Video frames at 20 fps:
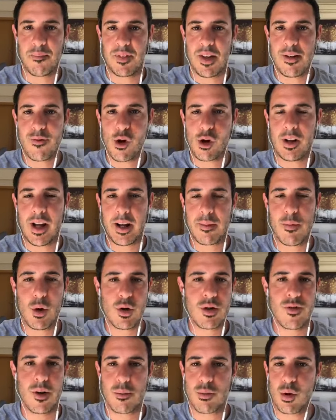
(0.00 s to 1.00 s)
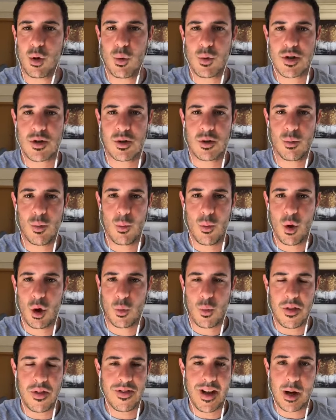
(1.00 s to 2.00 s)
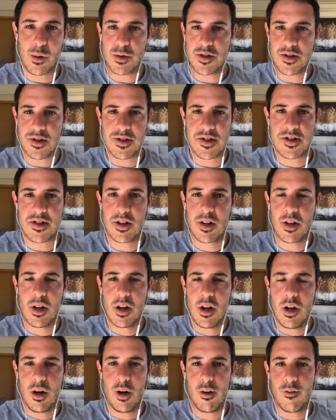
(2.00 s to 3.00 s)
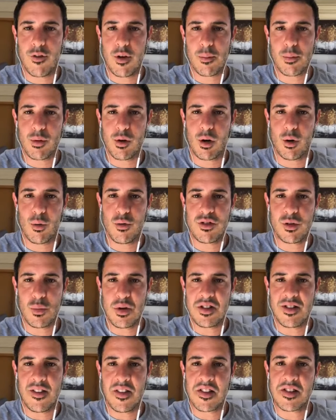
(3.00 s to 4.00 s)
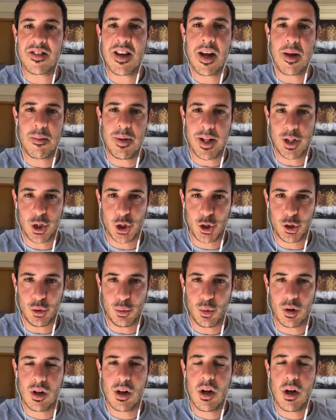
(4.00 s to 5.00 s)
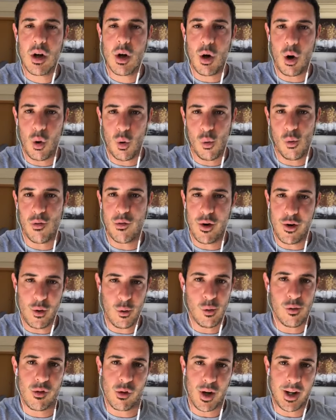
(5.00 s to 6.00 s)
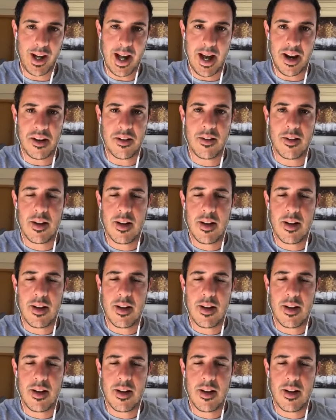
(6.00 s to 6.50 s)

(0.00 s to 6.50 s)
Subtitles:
If you're like most Fit Pros, and we work with thousands of Fit Pros and we see the same issue over and over again,